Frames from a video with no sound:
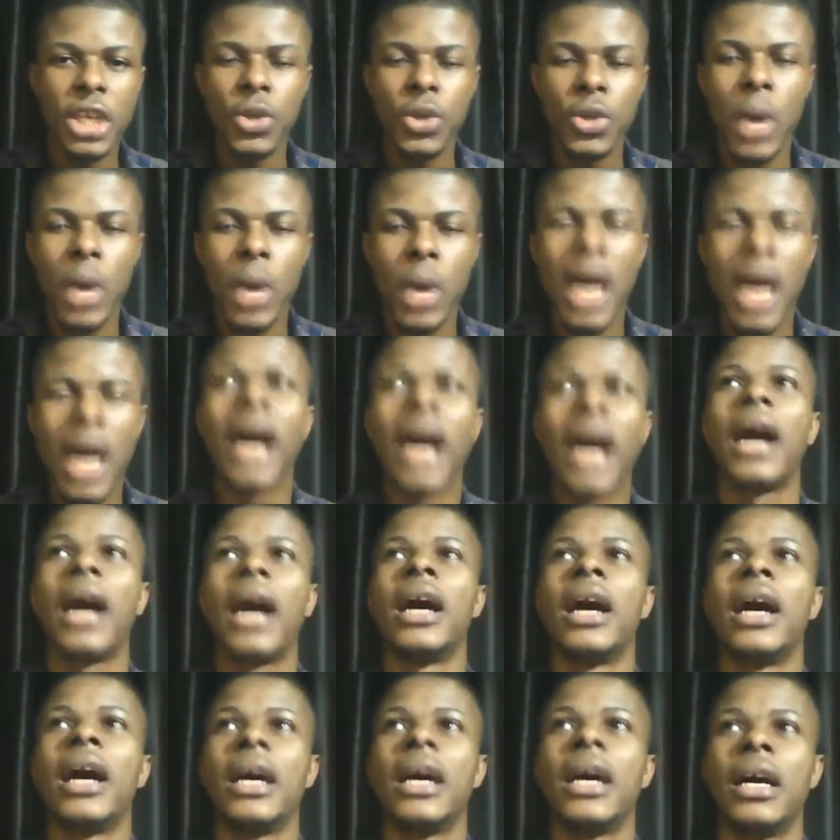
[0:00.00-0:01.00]
you
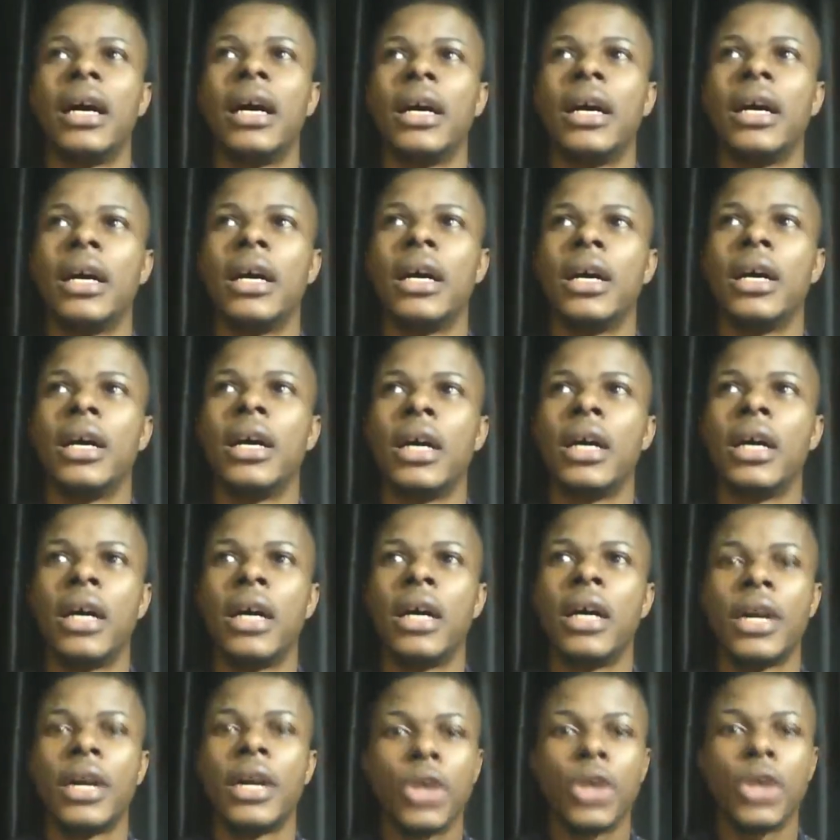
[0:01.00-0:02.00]
are
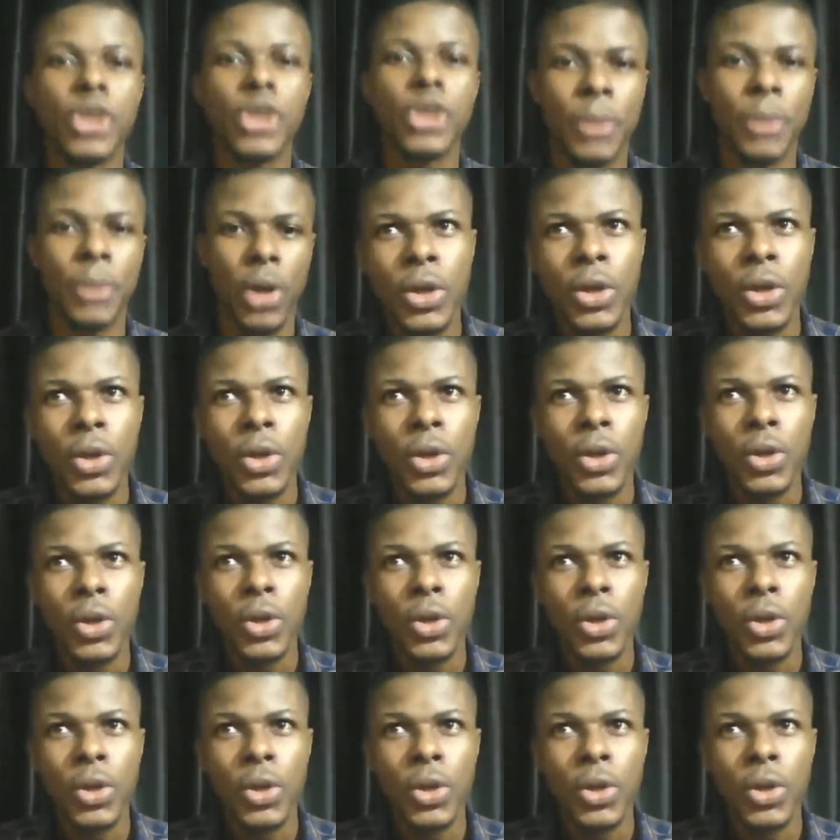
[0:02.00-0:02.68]
an entrepreneur.